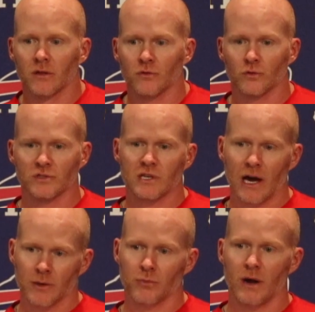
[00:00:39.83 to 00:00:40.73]
through the
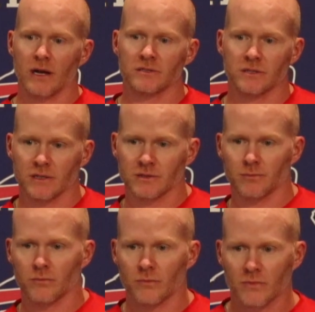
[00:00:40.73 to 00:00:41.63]
scouting process
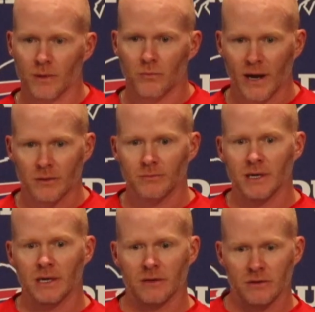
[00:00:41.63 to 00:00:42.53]
and that Brandon
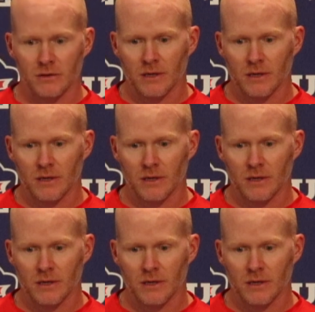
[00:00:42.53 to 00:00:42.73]
Beane and,